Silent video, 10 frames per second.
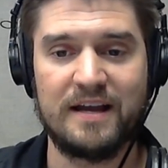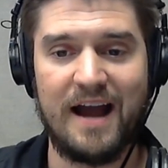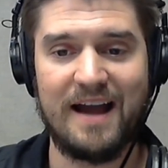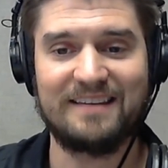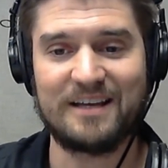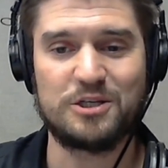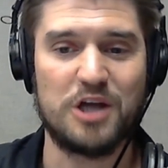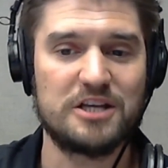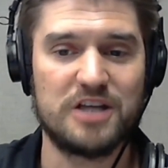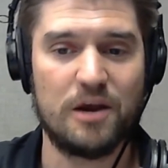Guys like
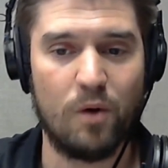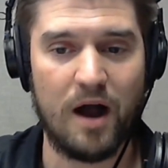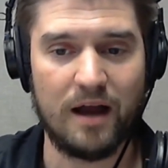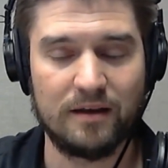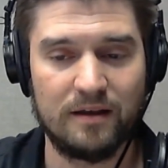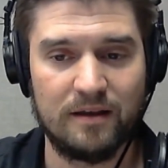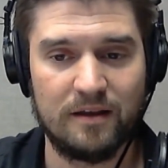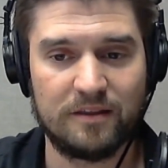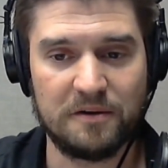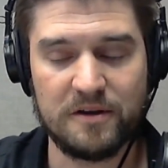J.J. Watt,
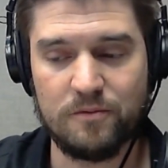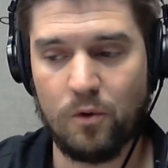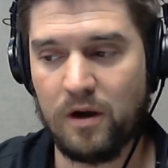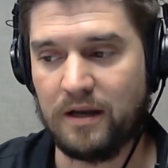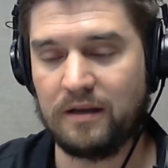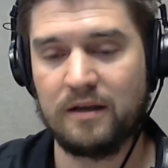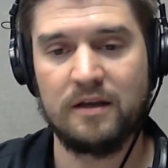31.